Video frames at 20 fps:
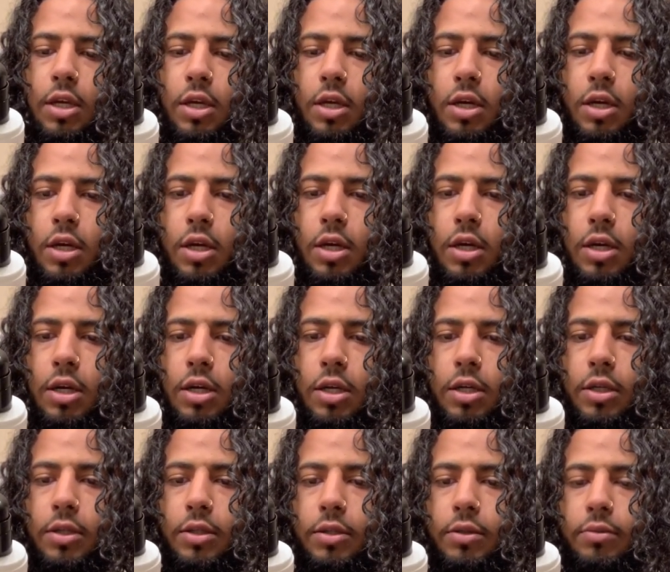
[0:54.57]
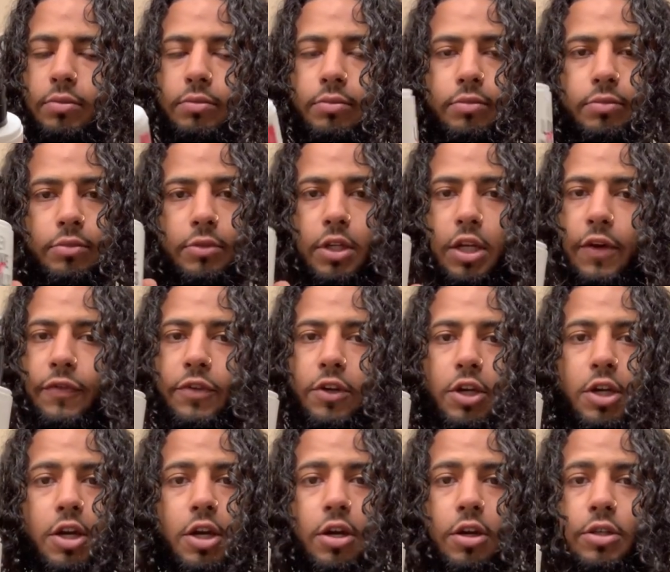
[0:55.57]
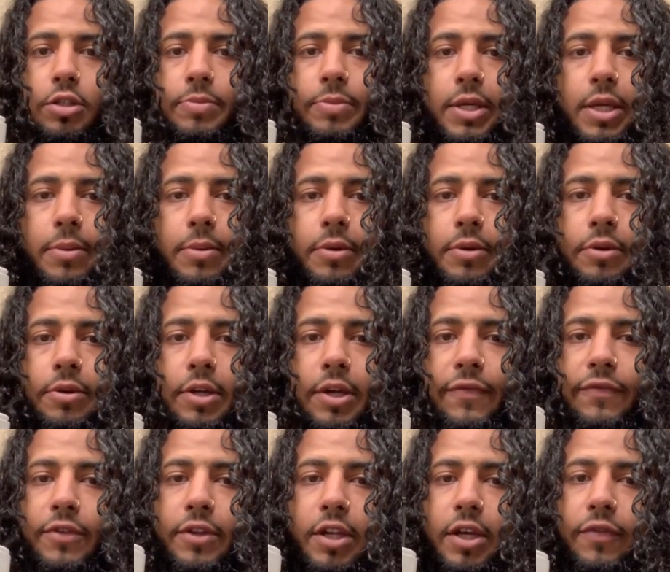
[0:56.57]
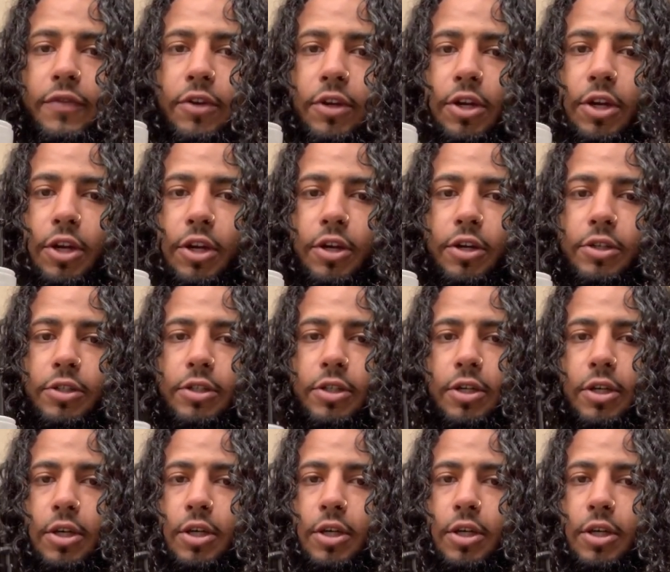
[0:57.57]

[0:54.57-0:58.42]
Love your curls, baby. You have to love your curls.